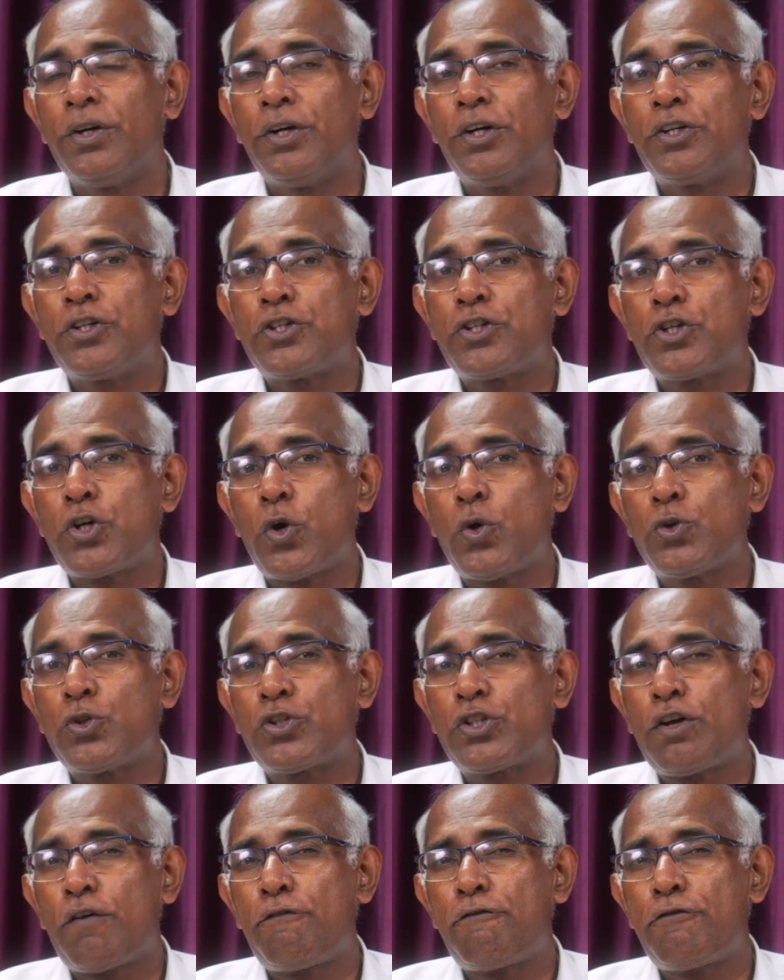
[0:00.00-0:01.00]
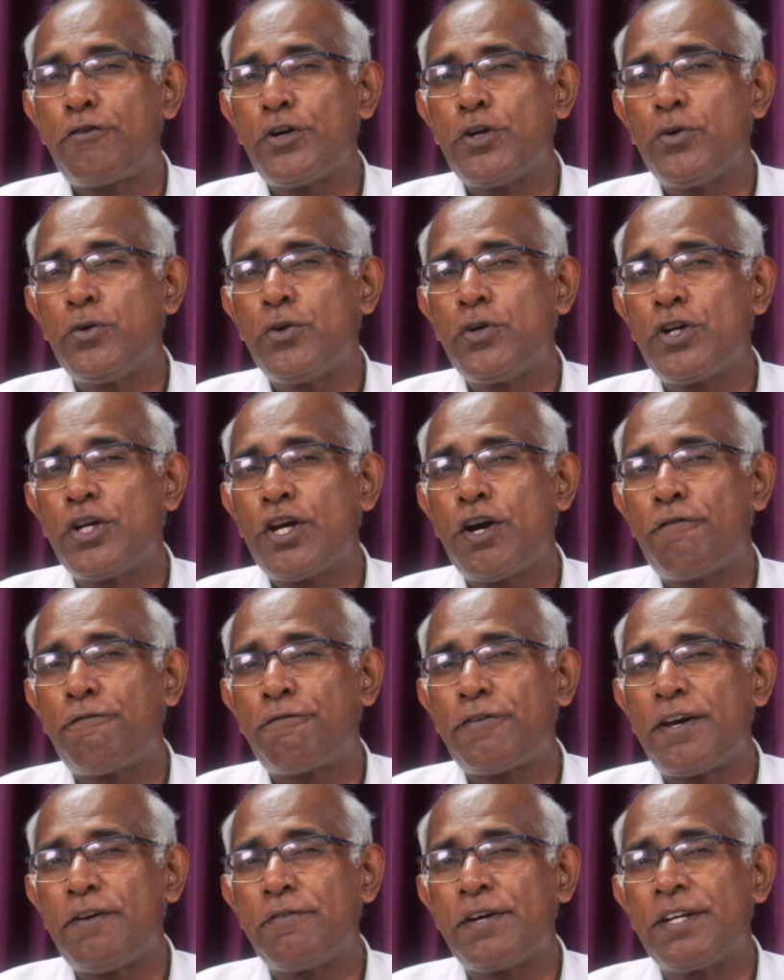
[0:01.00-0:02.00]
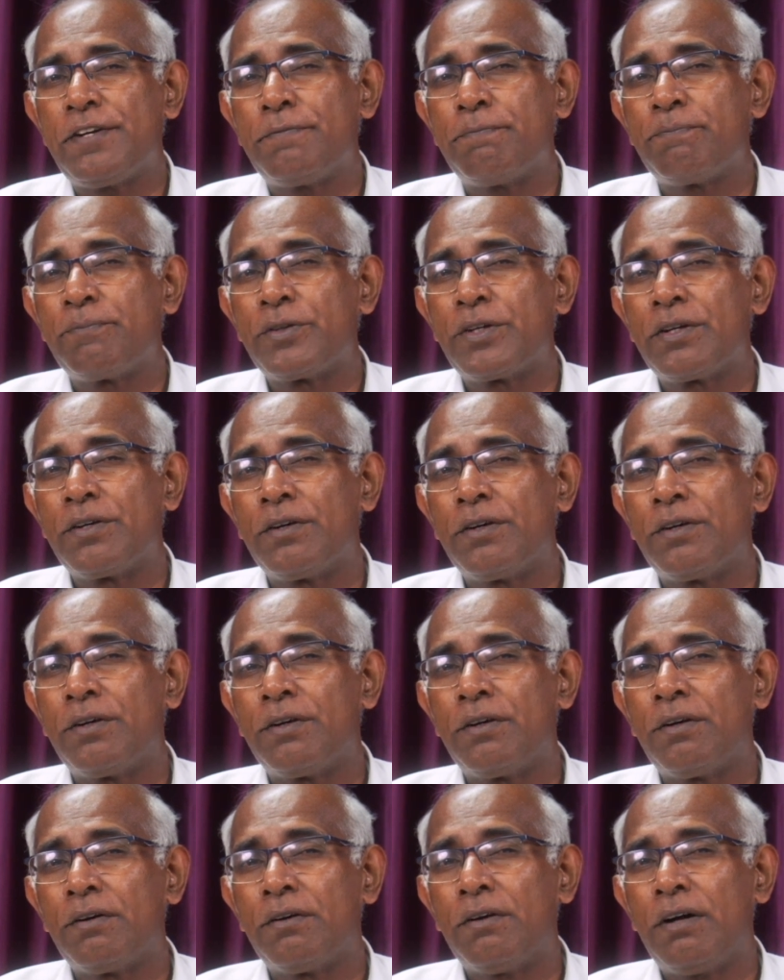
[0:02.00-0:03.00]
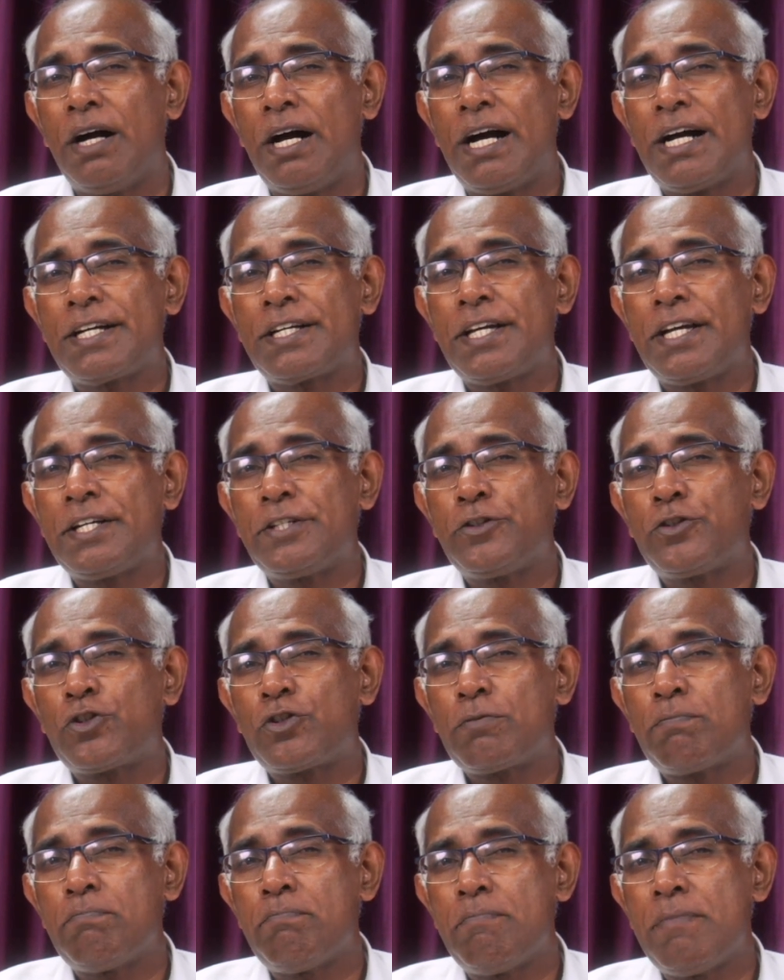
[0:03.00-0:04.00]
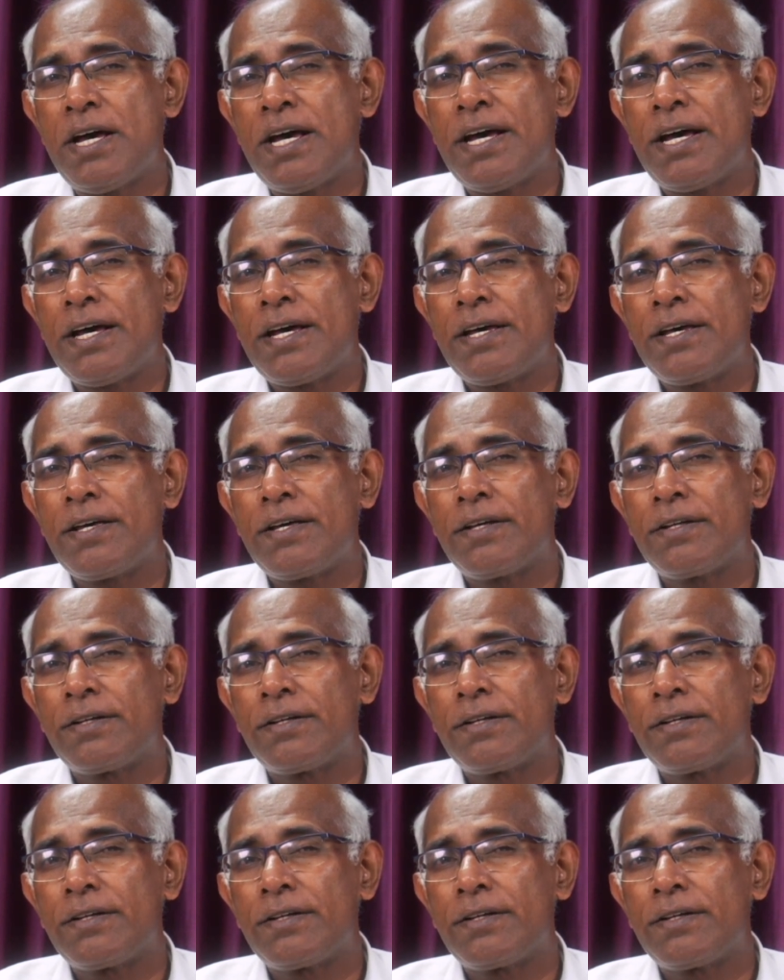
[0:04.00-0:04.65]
It shows the fury of heaven against man.